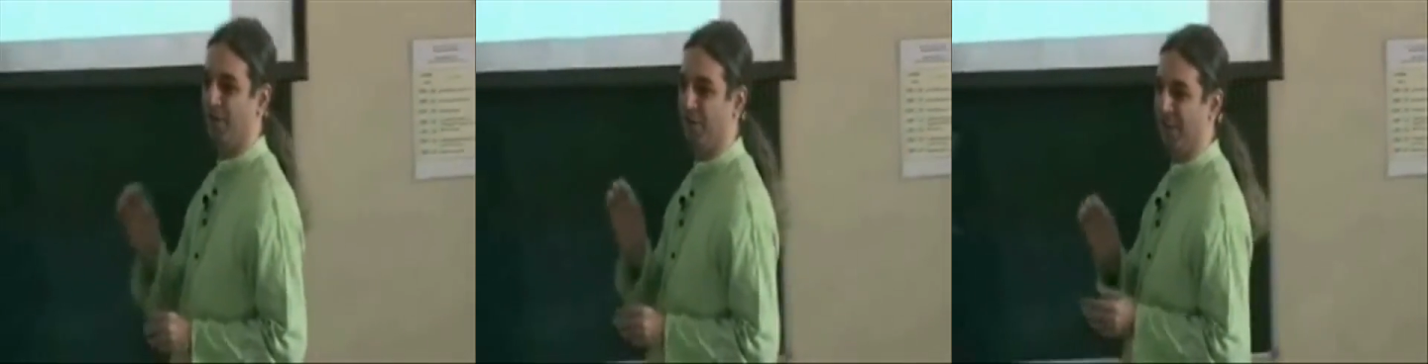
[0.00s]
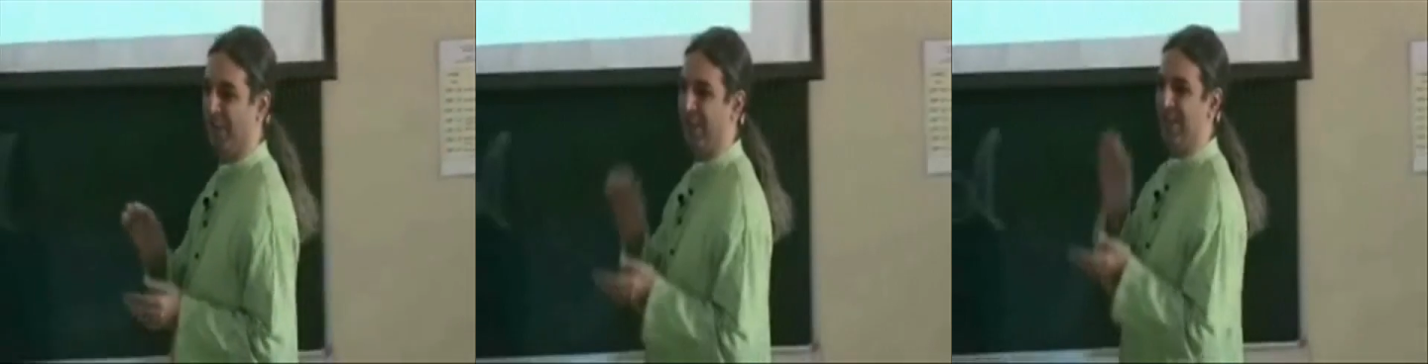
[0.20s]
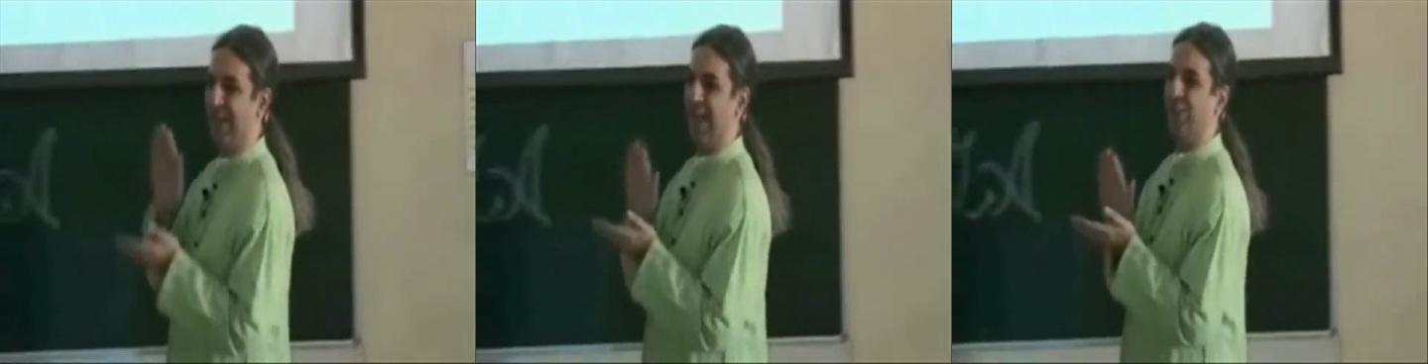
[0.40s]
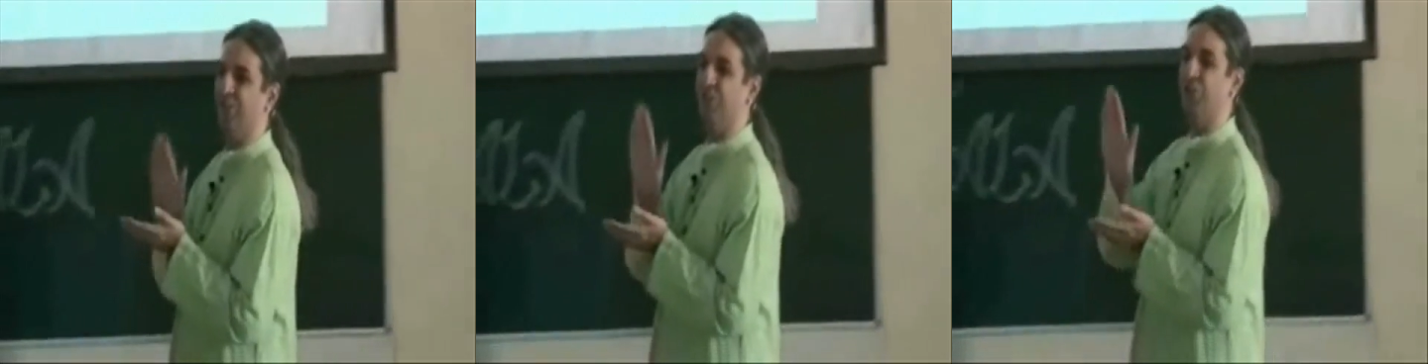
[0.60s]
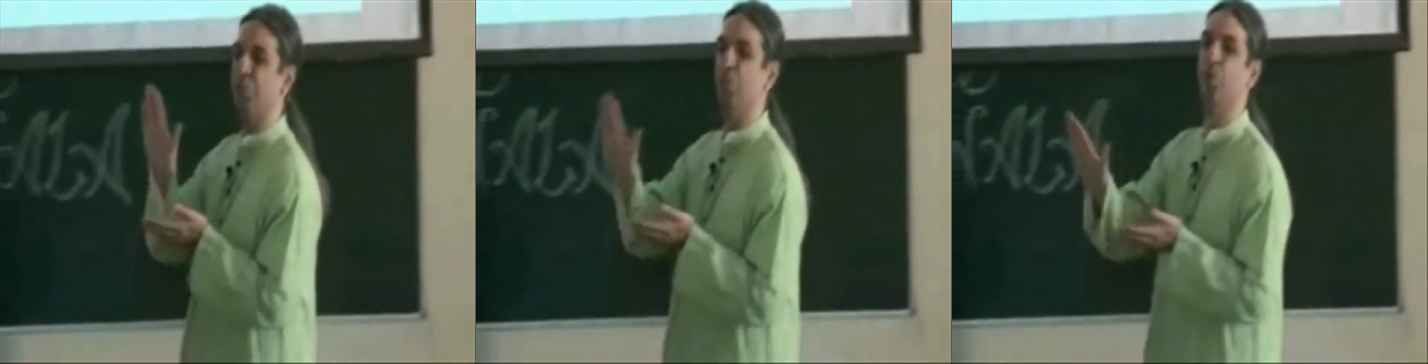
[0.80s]
meaning
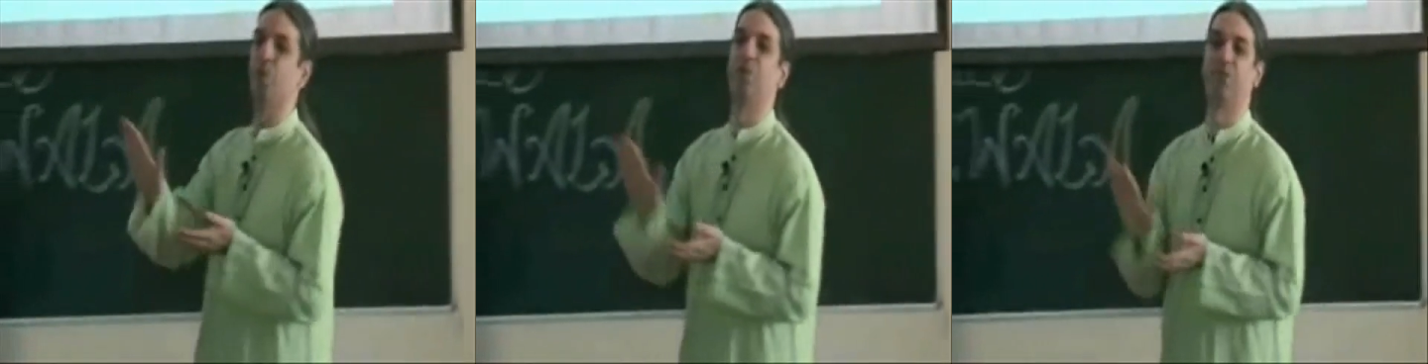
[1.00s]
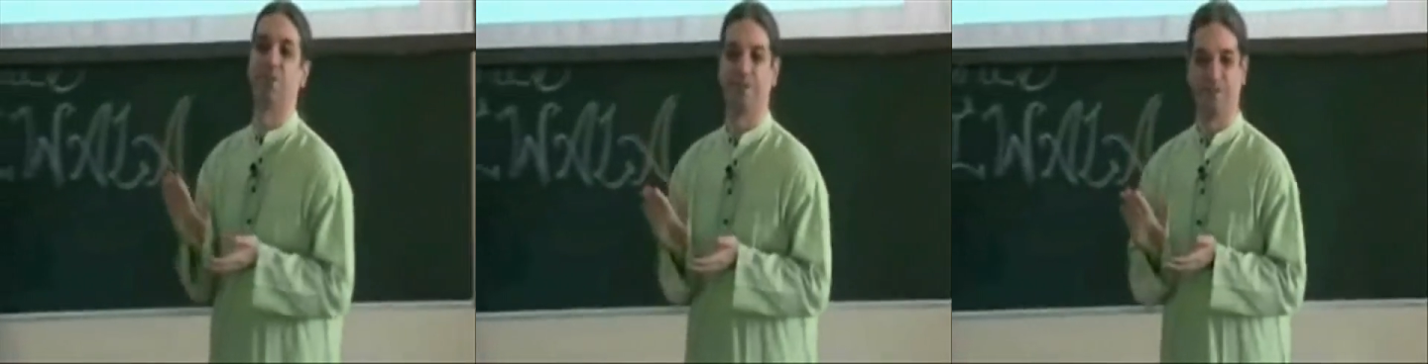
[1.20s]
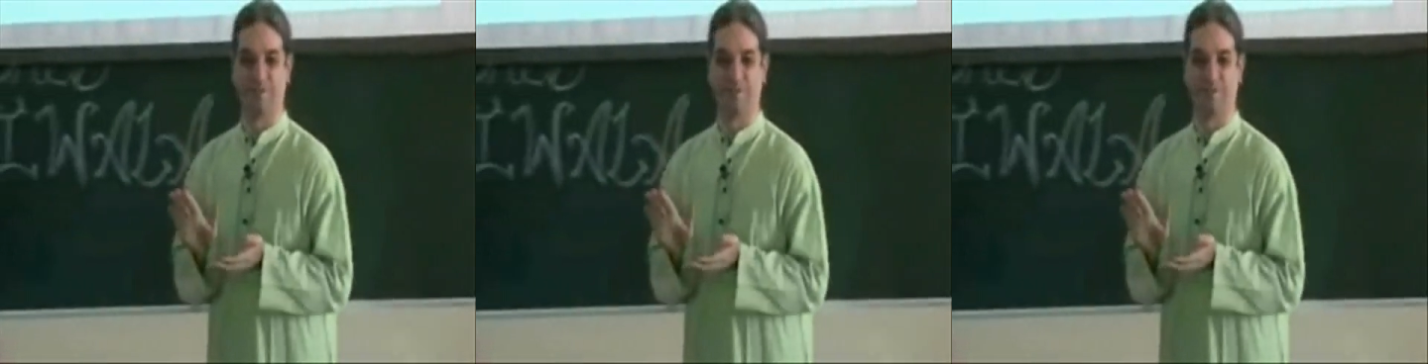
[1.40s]
that which moves.